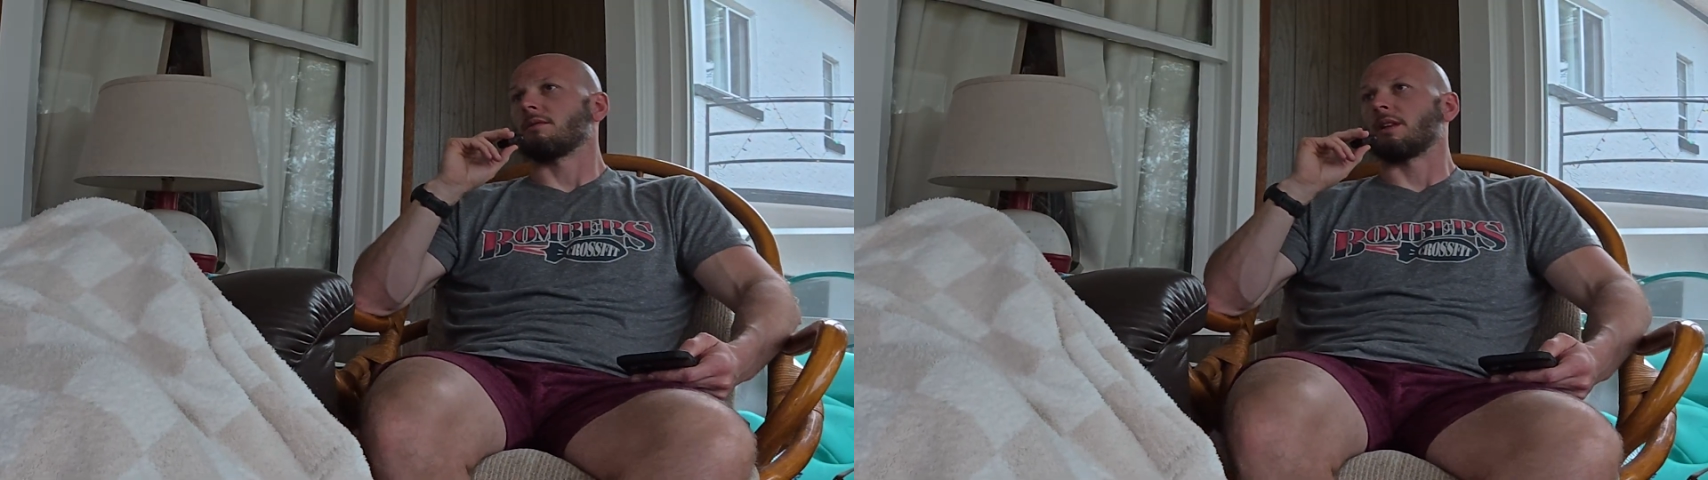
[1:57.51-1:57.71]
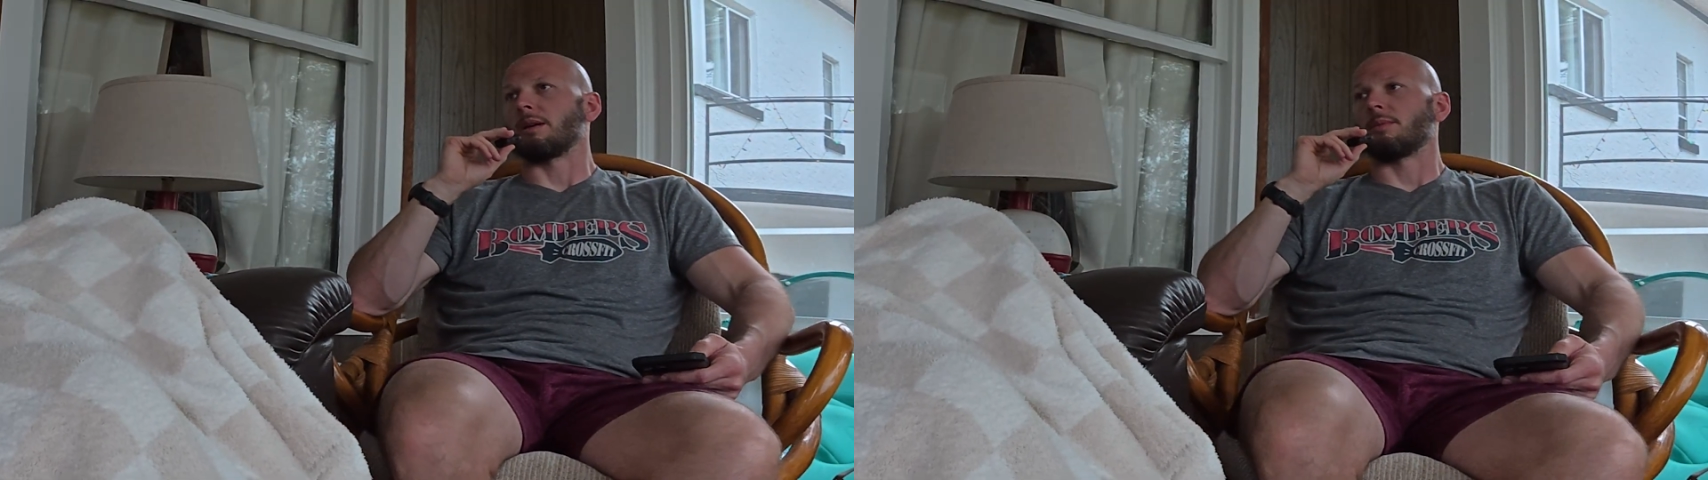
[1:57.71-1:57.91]

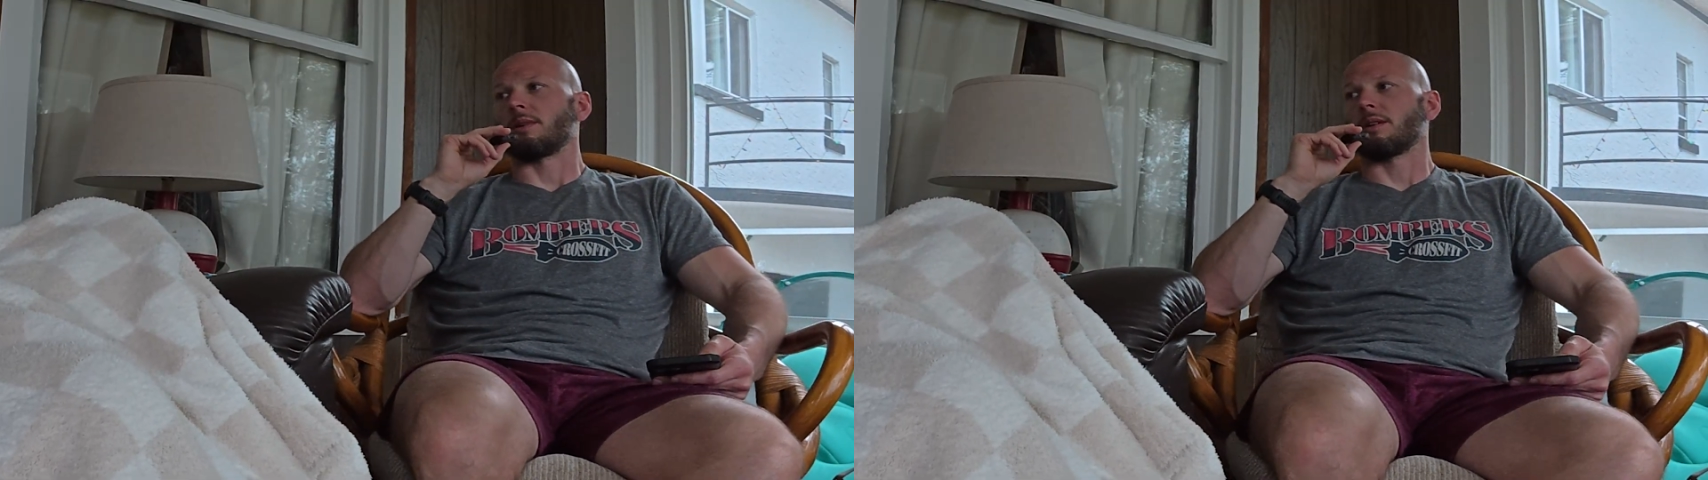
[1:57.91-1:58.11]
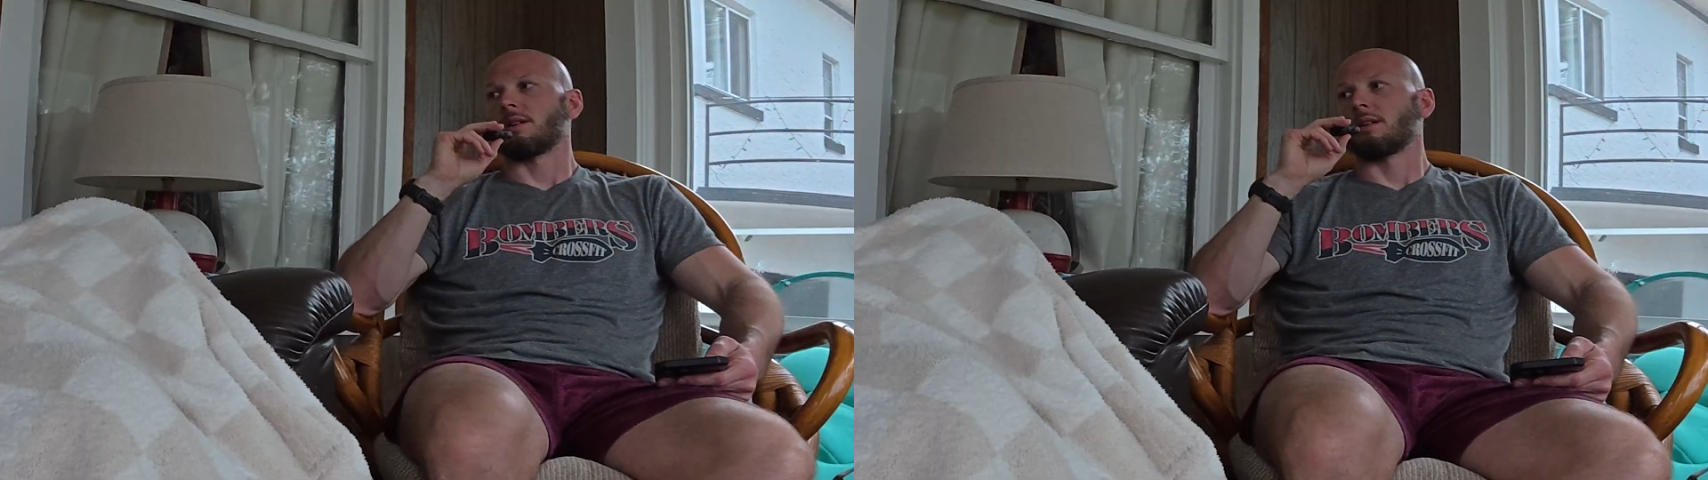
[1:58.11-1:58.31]

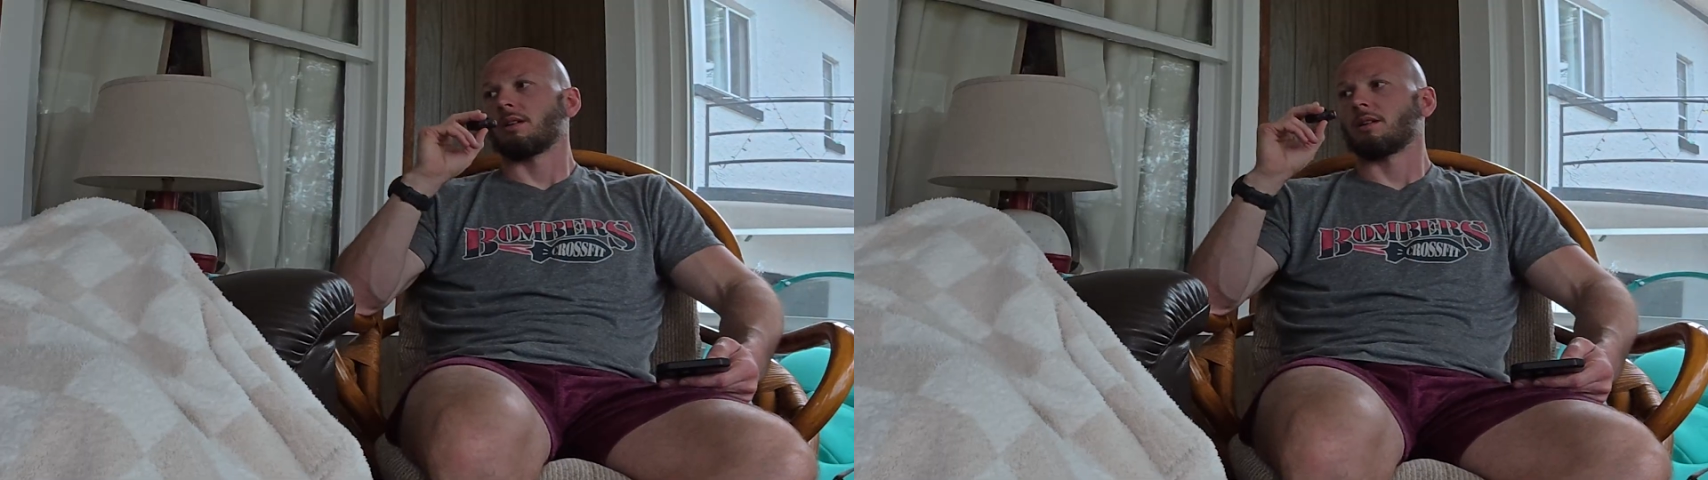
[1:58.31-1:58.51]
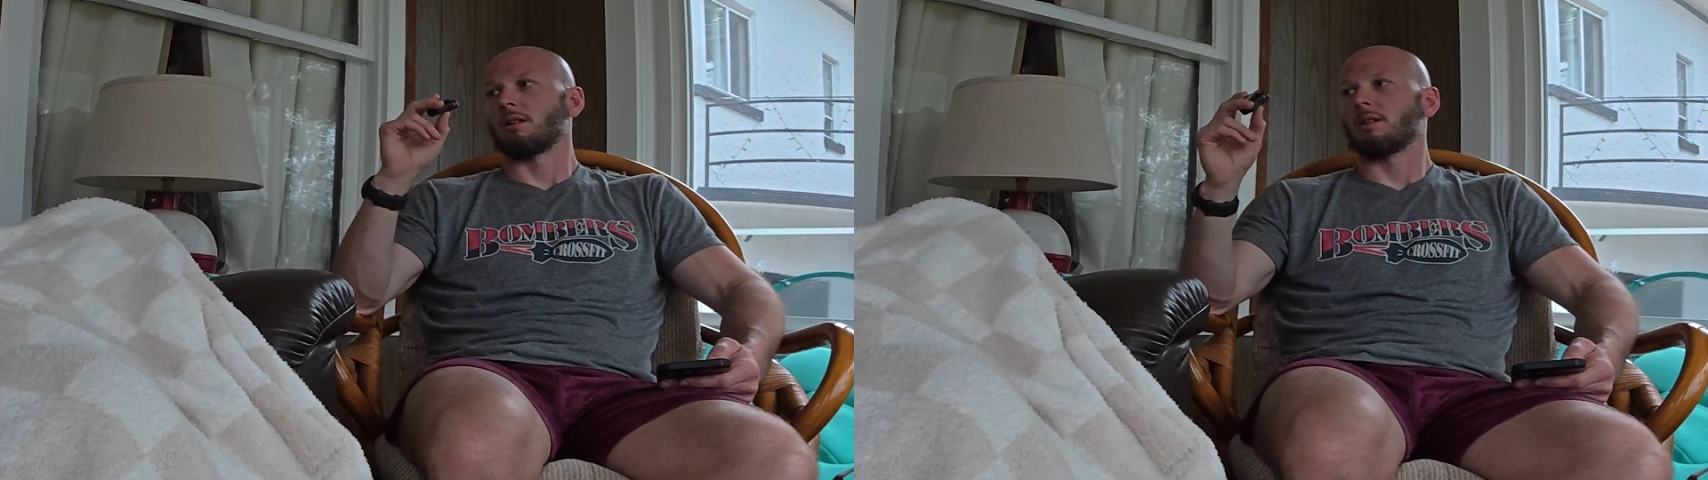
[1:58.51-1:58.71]
labor
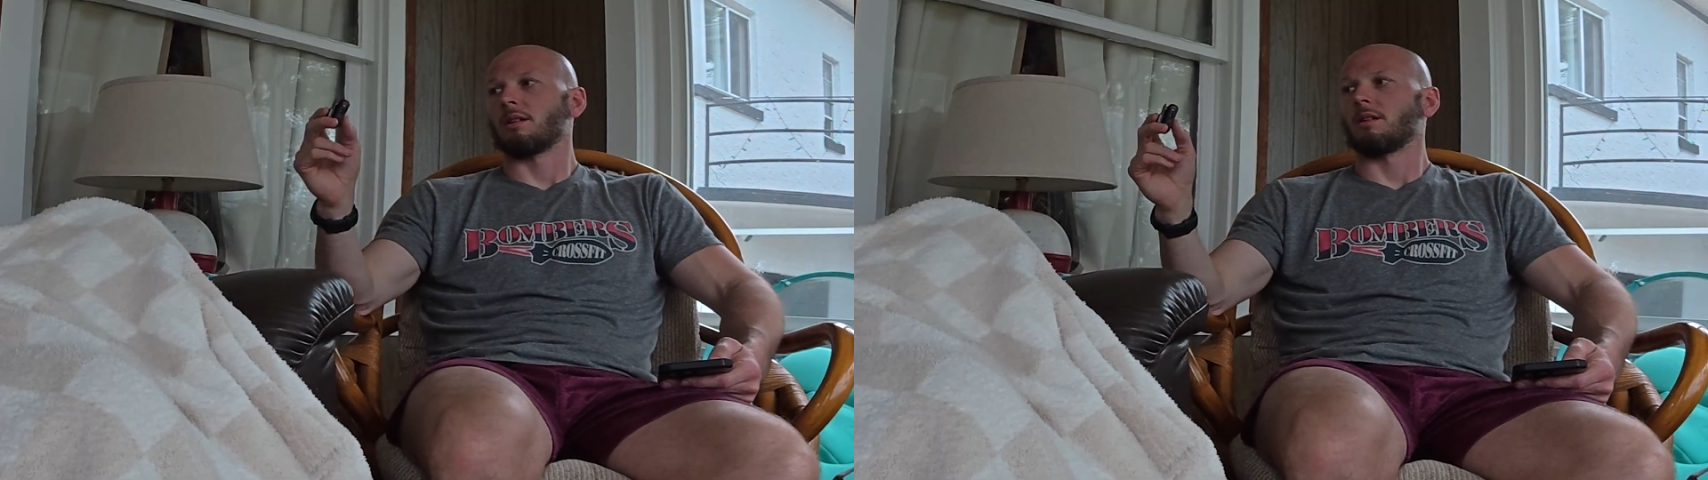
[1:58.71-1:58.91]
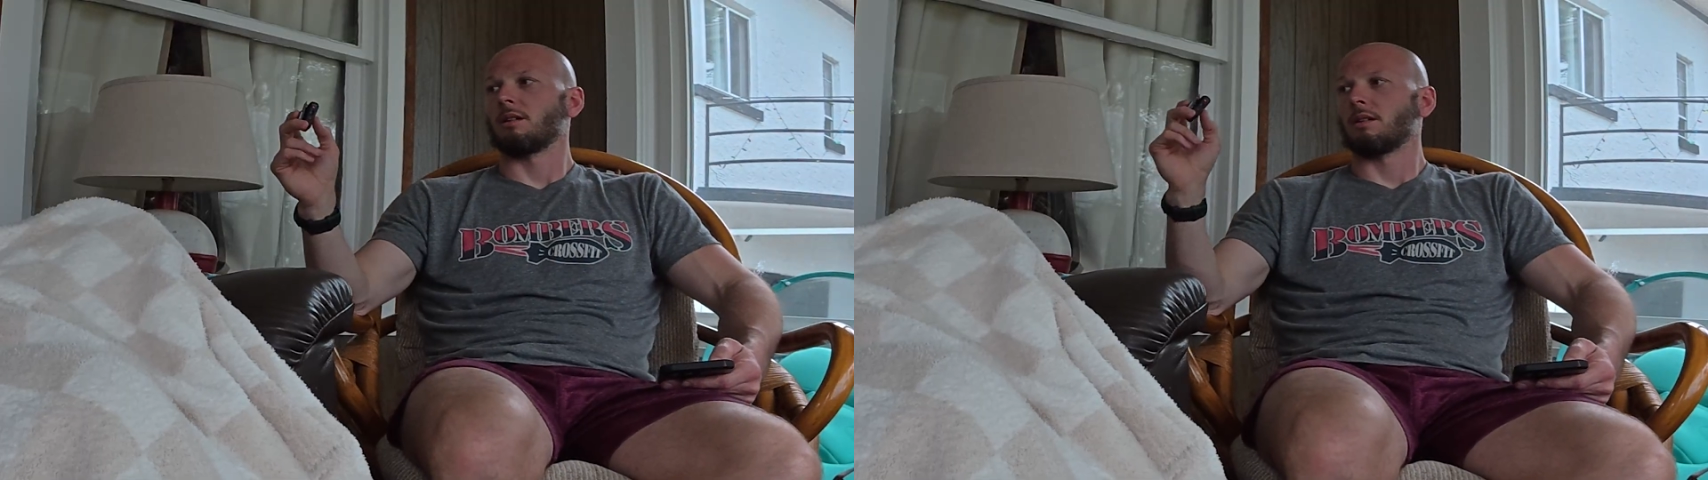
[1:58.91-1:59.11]

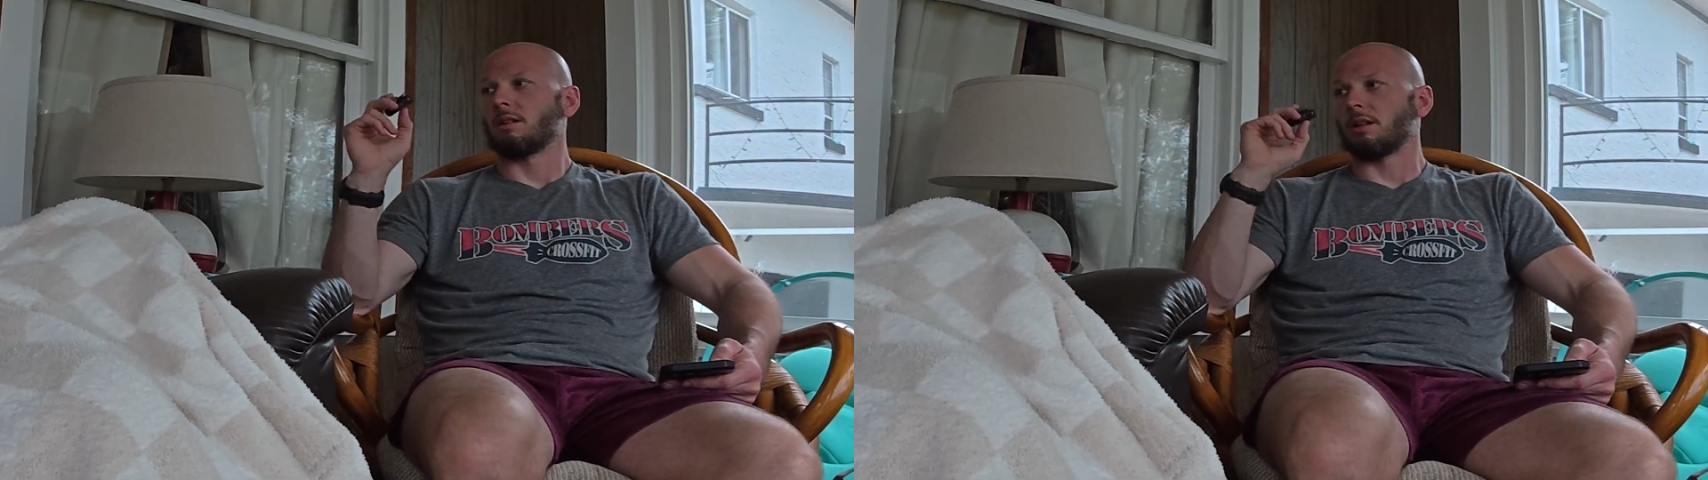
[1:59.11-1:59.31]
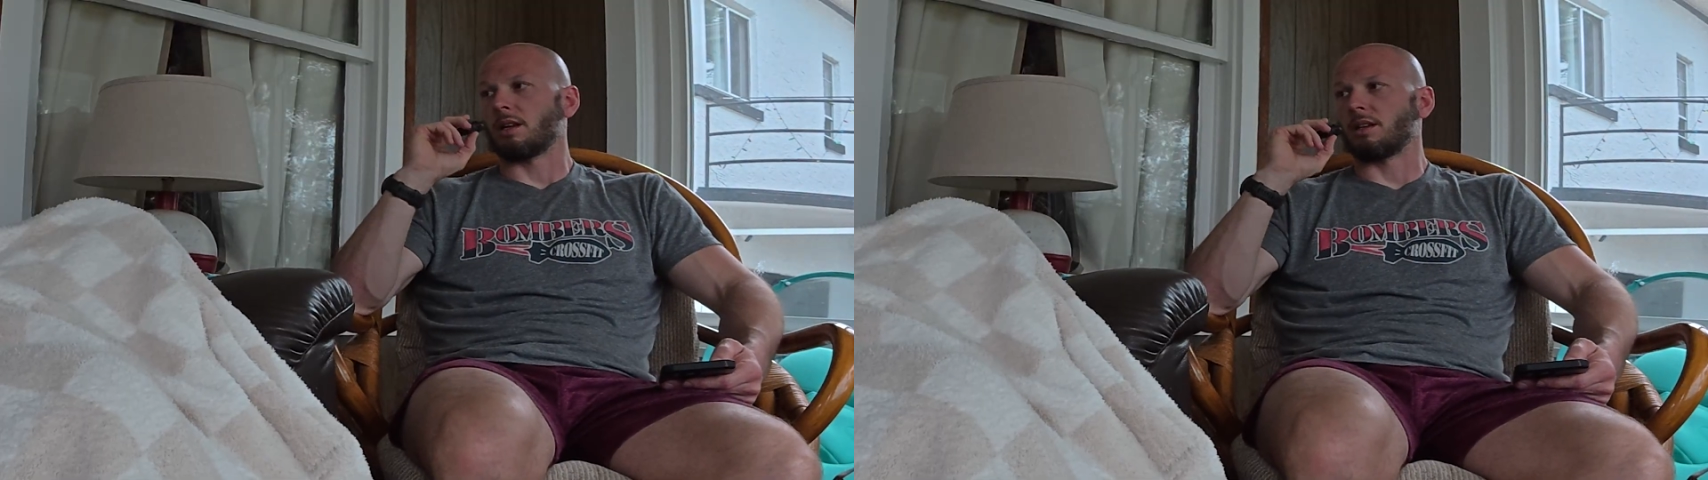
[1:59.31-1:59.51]

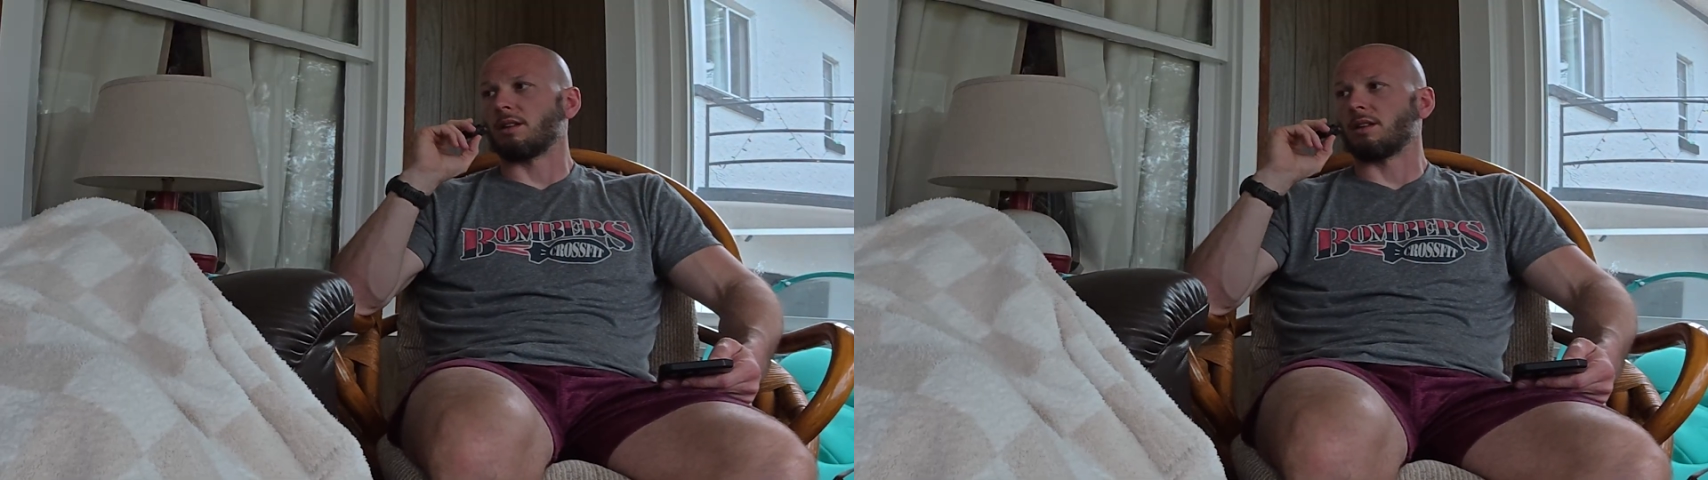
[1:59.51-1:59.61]
and